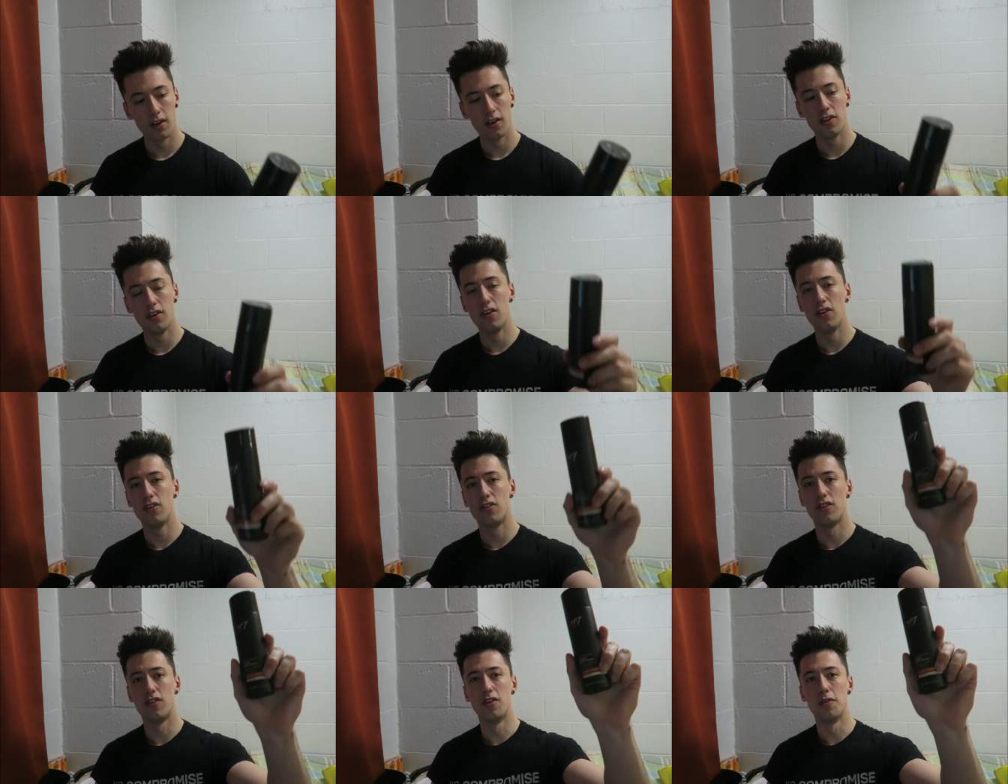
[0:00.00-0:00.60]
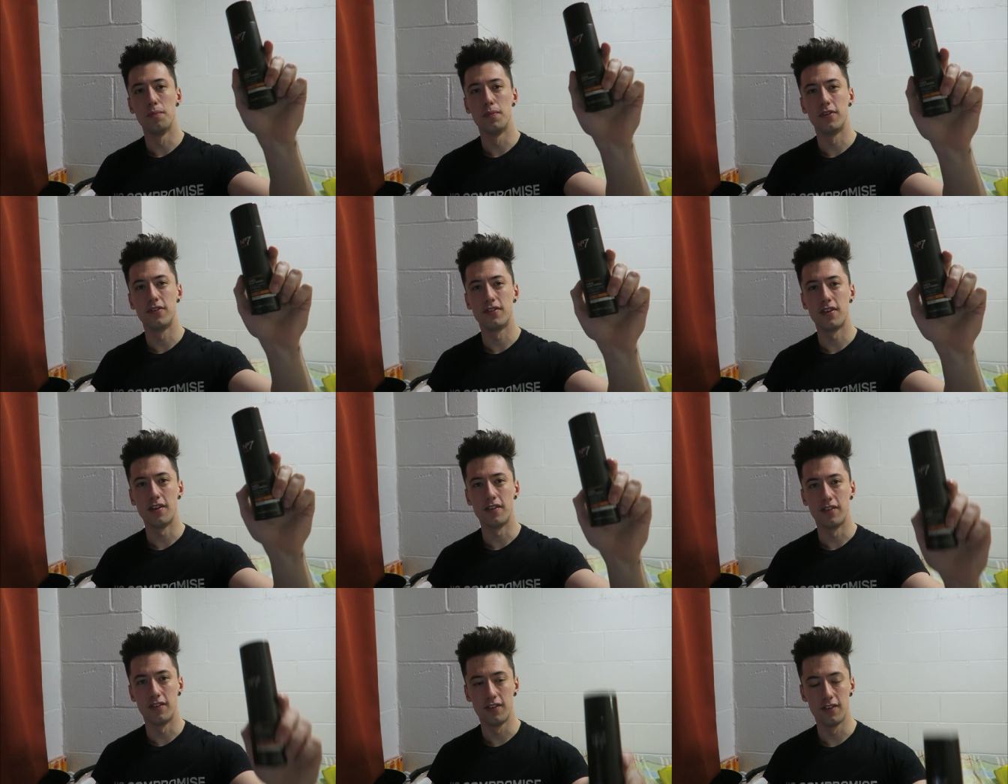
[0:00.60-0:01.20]
Use your number
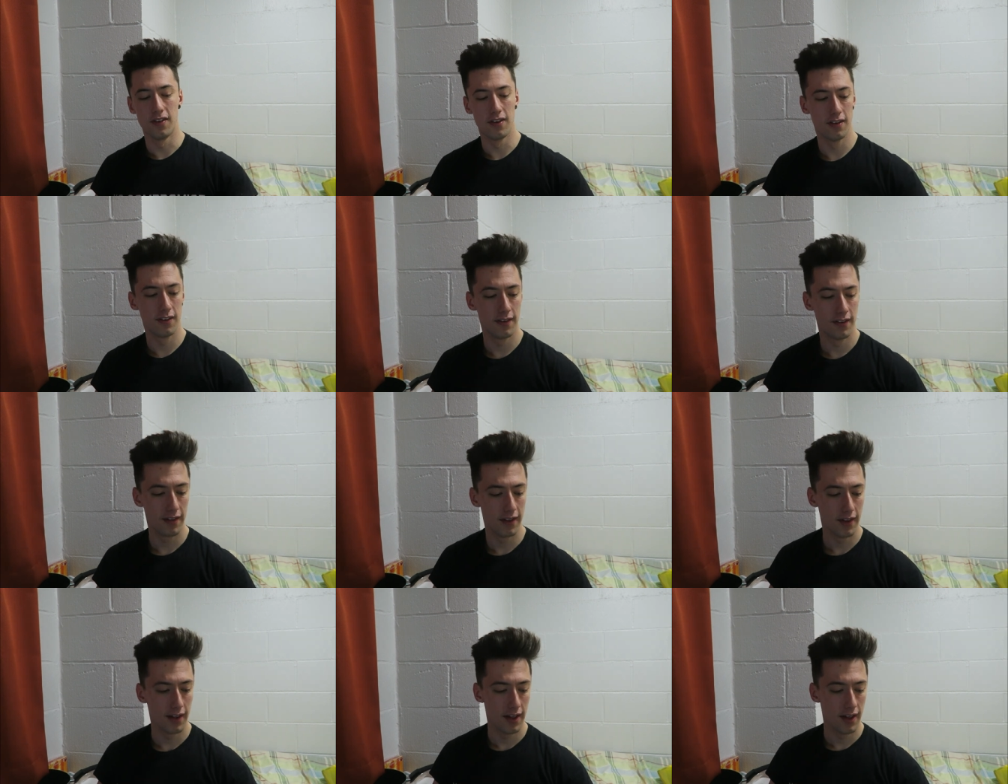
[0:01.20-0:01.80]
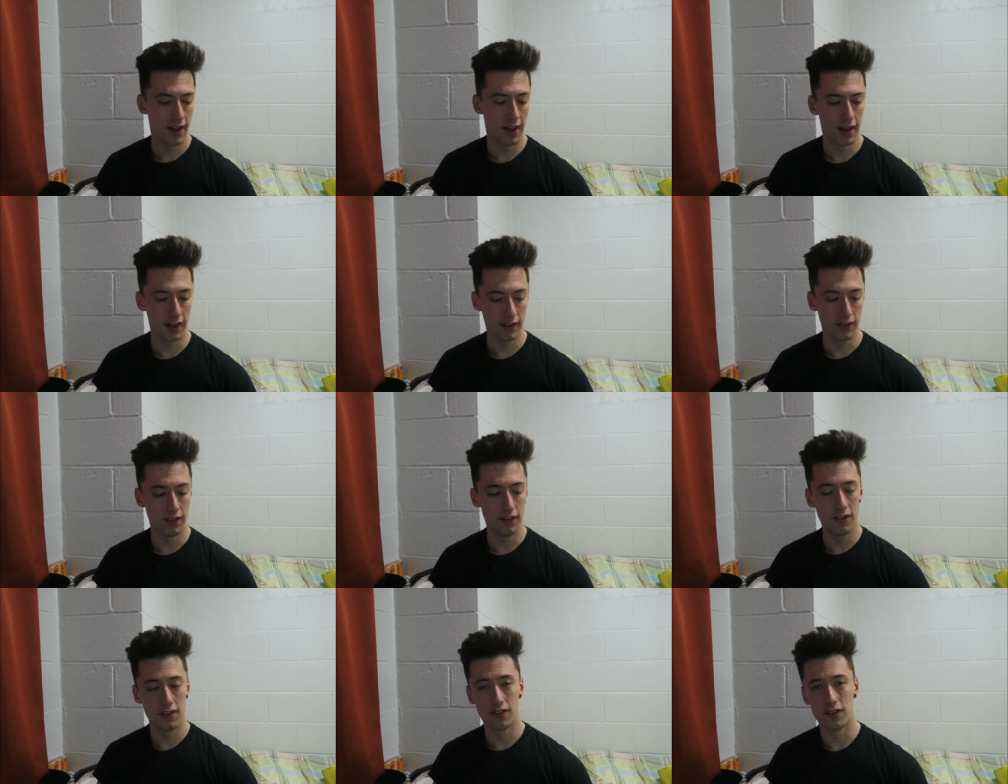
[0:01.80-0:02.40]
seven
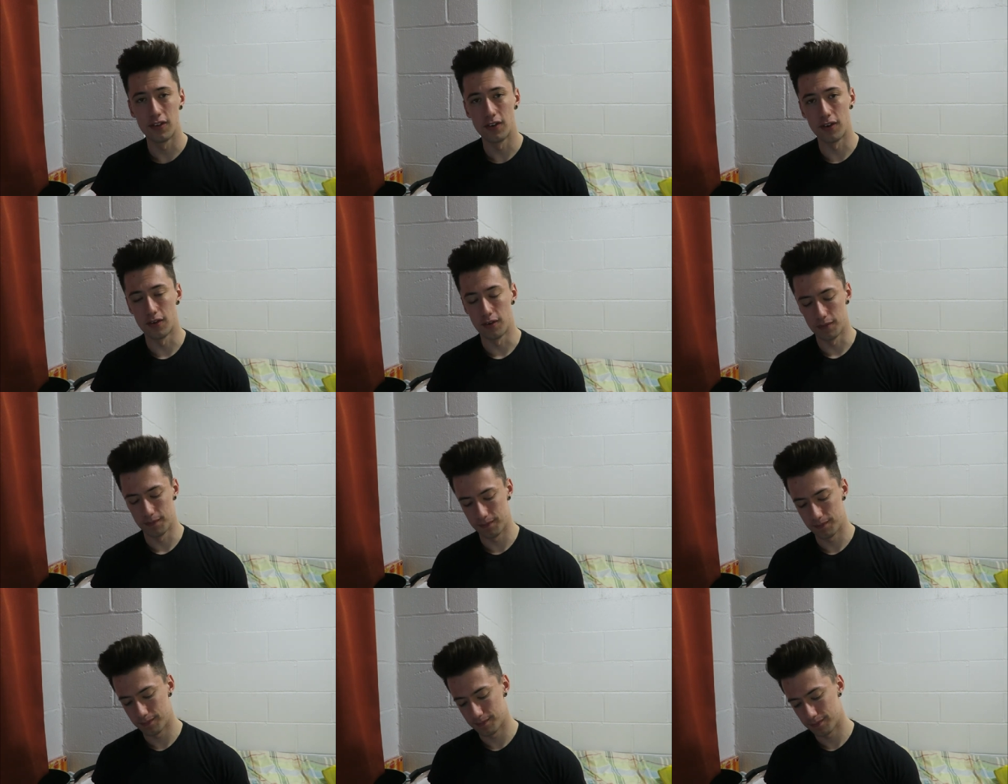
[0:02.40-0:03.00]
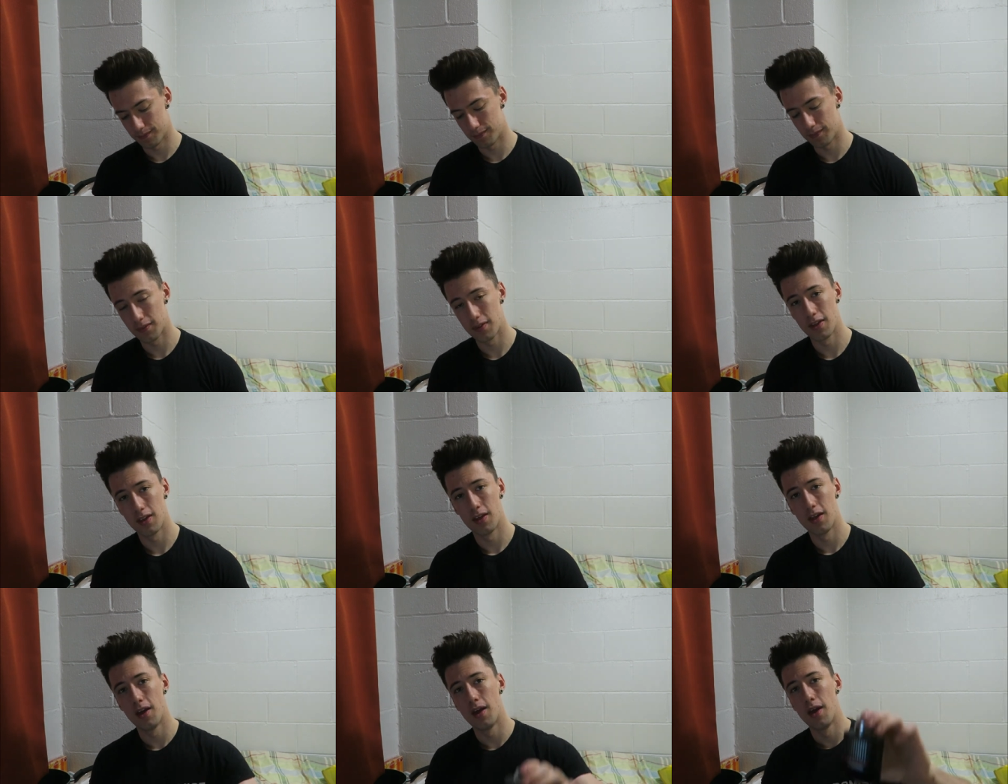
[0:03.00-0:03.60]
and use your
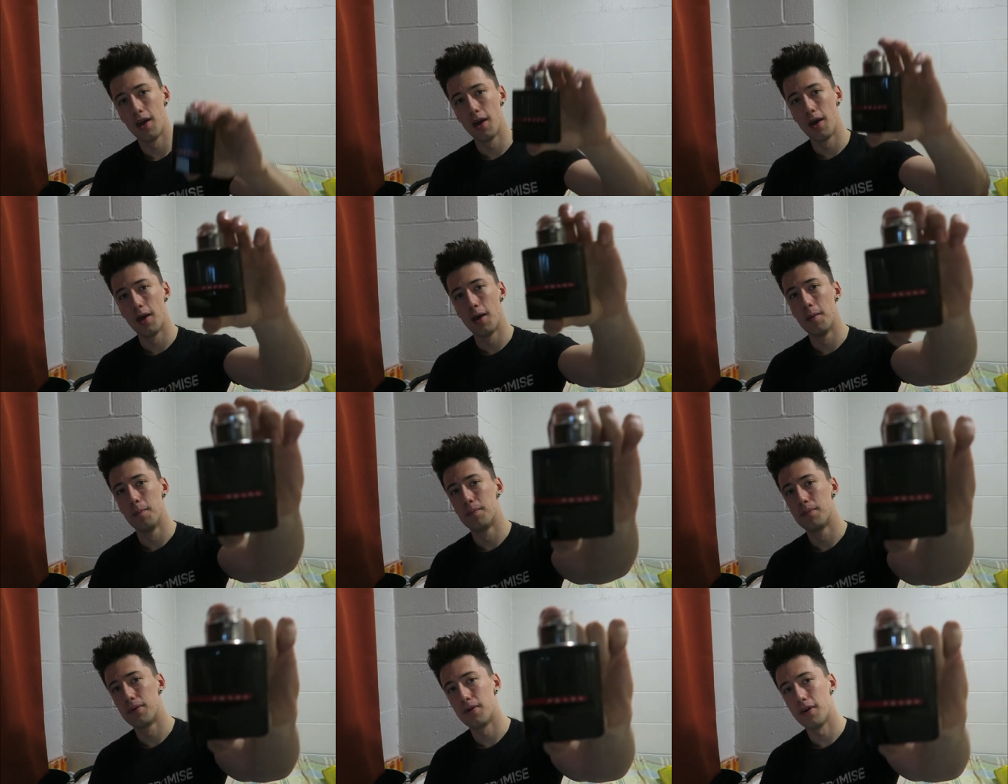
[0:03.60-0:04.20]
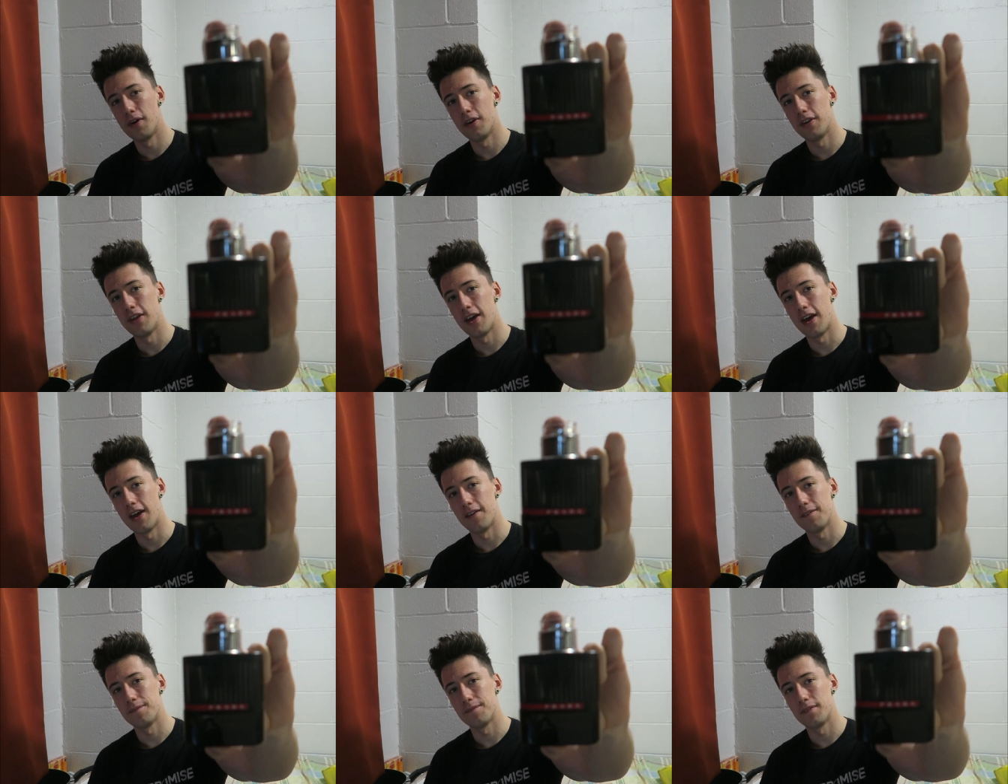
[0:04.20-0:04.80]

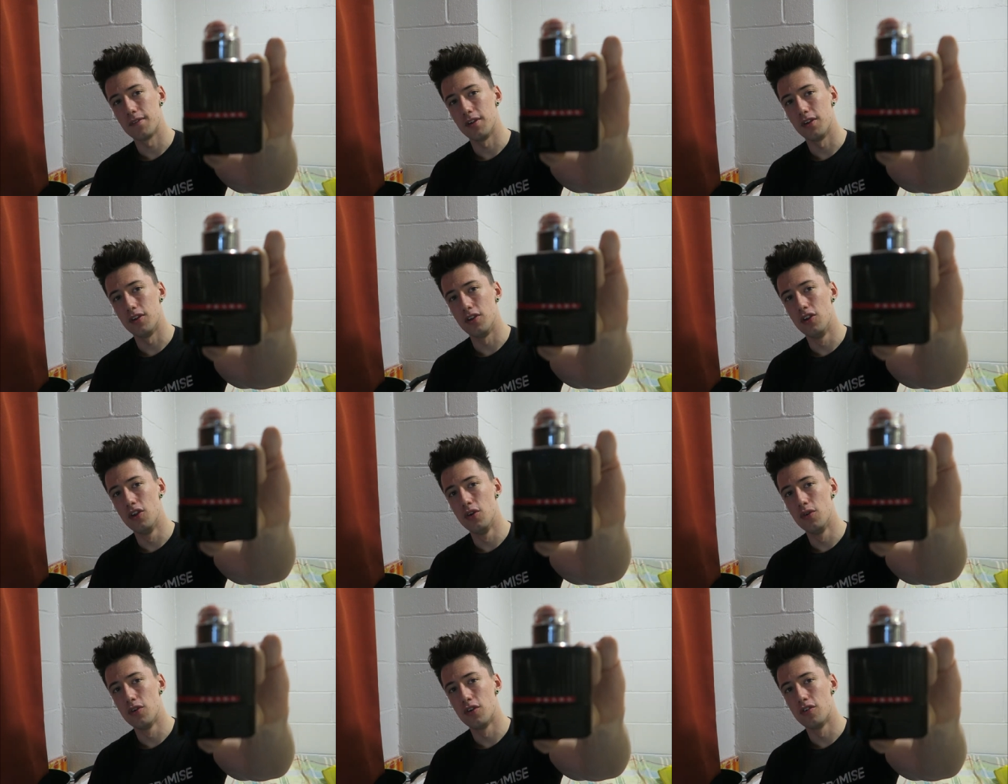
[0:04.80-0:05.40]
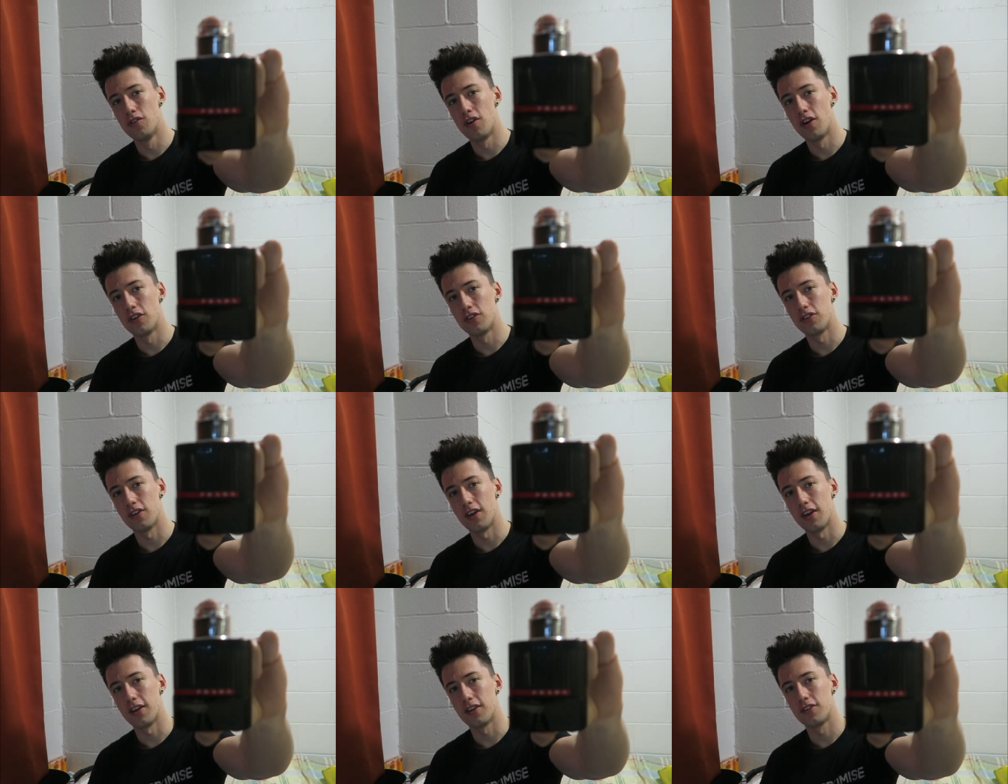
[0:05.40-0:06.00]
Prada Luna
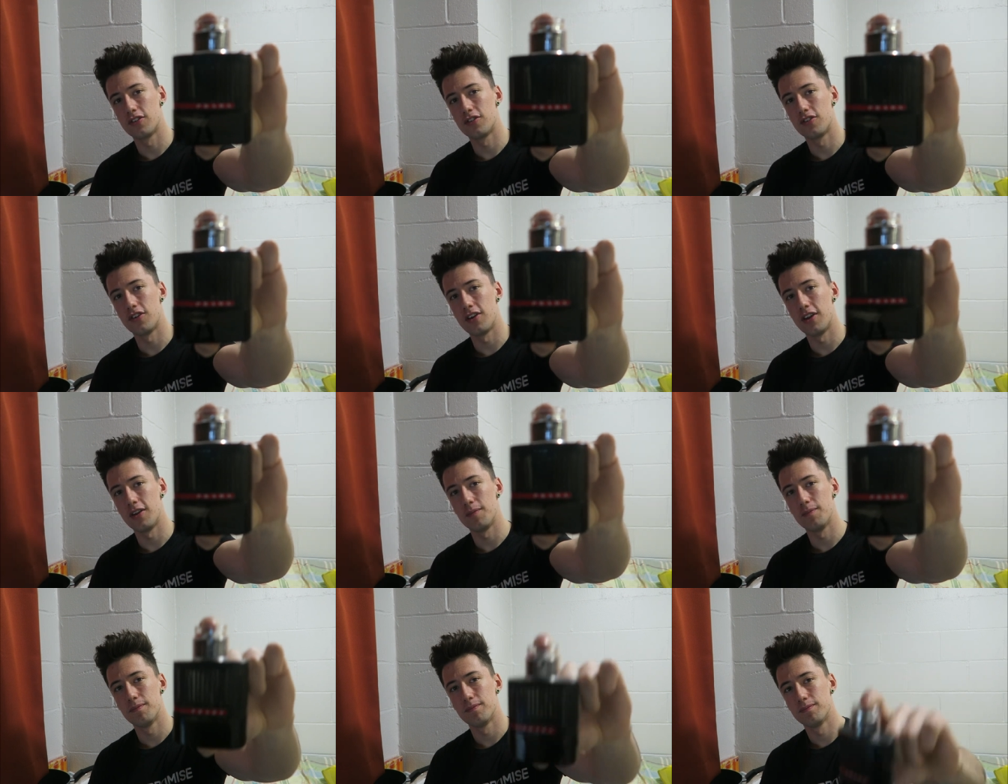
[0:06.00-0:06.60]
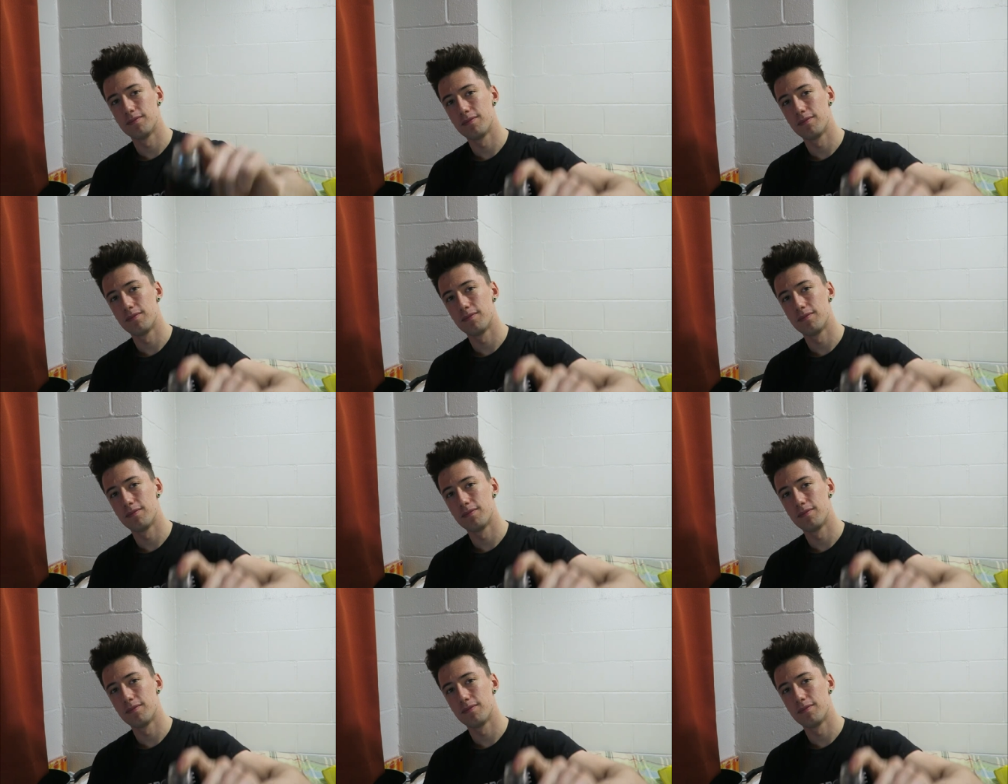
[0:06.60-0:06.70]
Rossa Extreme.